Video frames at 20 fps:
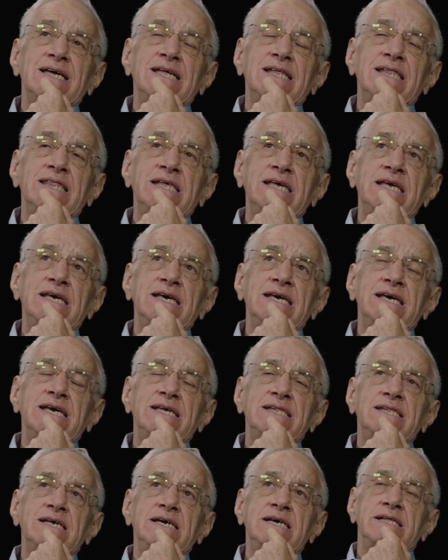
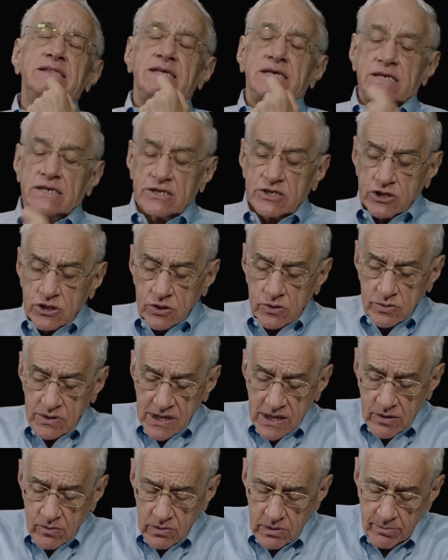the issue
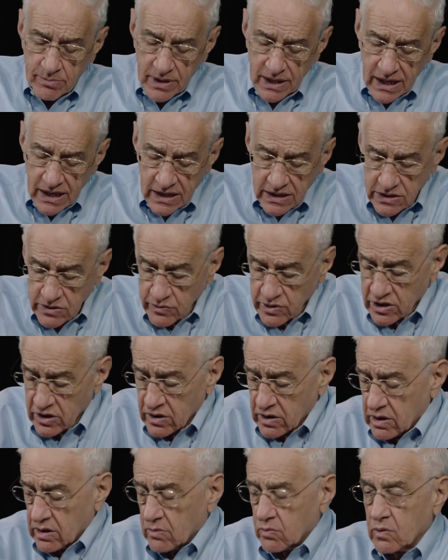now, I'm beginning to
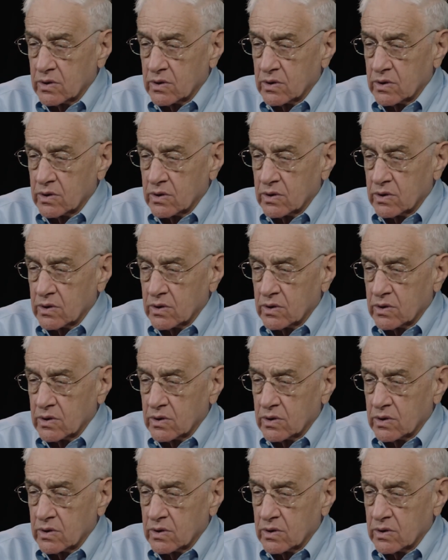recall,